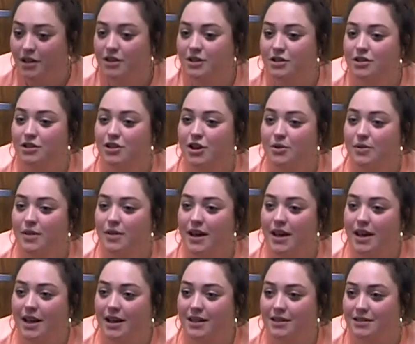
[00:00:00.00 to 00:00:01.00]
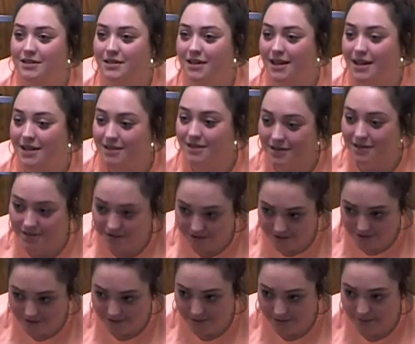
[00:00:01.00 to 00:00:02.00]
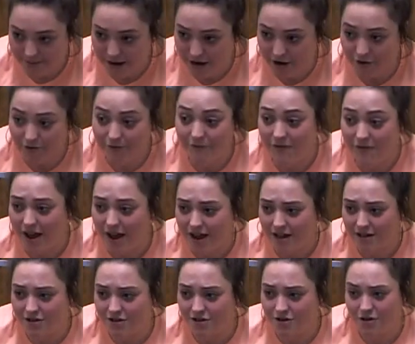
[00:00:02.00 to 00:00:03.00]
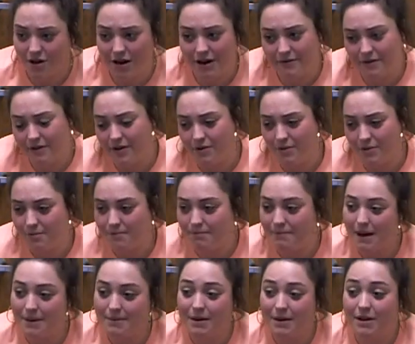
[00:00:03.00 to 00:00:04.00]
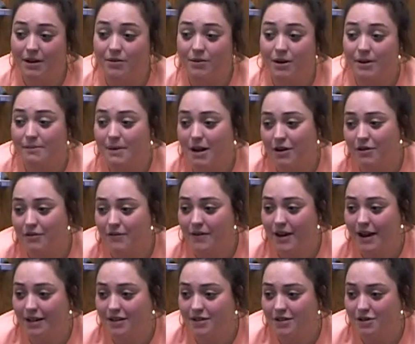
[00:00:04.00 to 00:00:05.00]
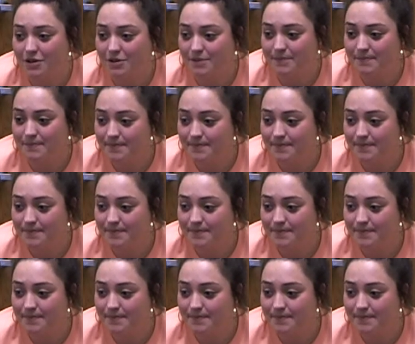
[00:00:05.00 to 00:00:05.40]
so that it gets better faster. I feel maybe it'll get better faster.